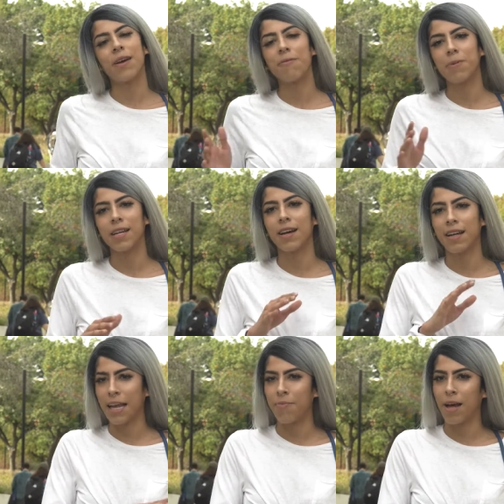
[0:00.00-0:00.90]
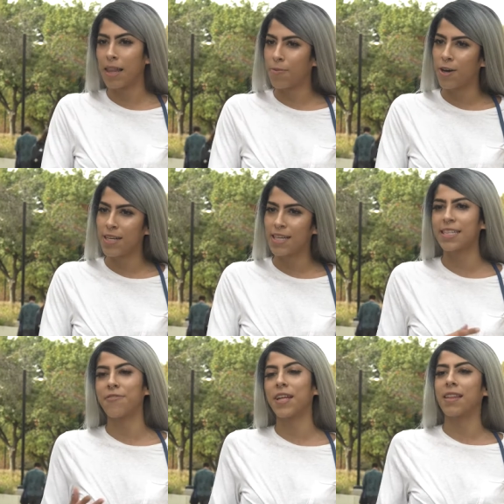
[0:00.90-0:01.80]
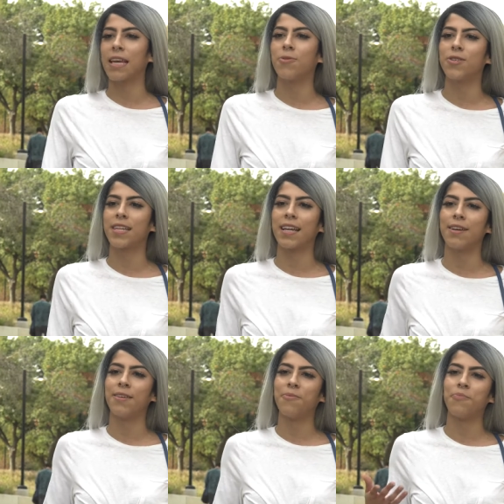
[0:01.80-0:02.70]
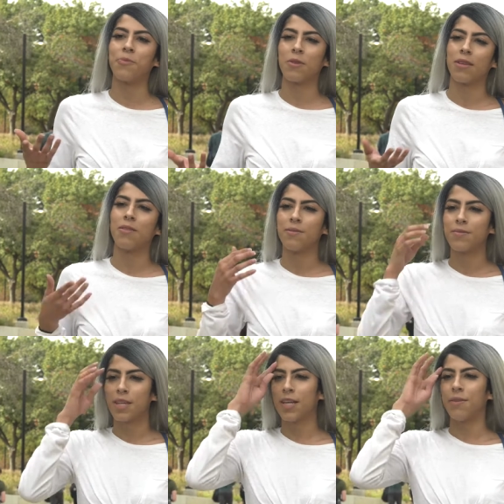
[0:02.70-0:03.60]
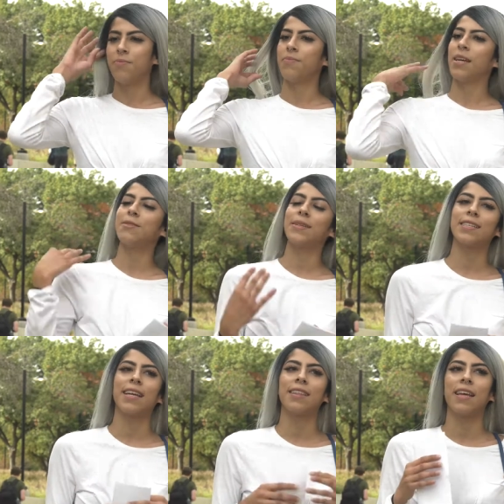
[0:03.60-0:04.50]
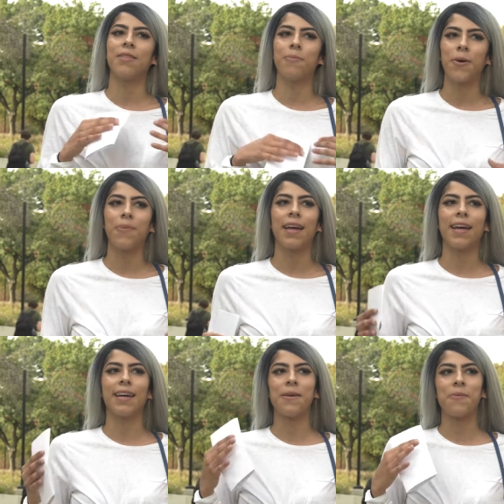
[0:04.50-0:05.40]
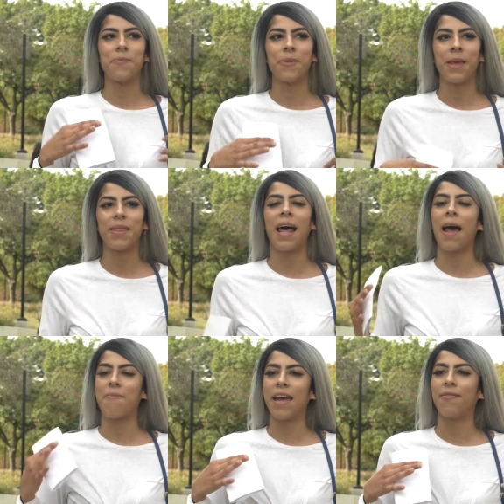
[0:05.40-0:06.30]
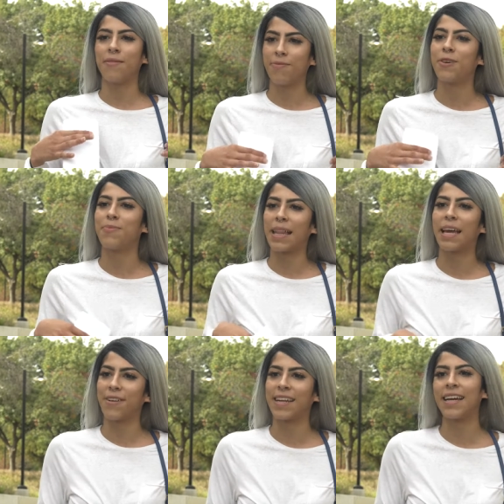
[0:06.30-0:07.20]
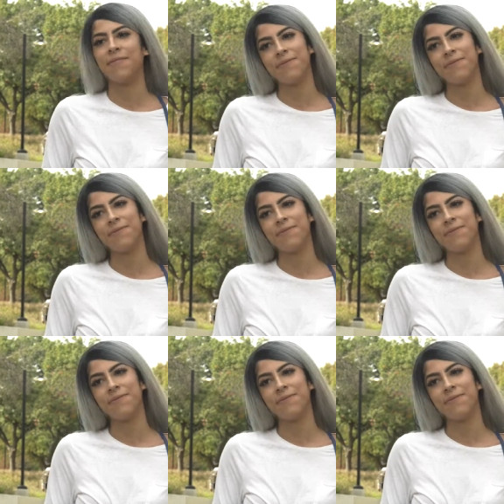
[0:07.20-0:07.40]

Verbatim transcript: We haven't put a, name, a label on it, because I feel like labels kind of, you know, especially in, in the moment that I'm at with my life right now.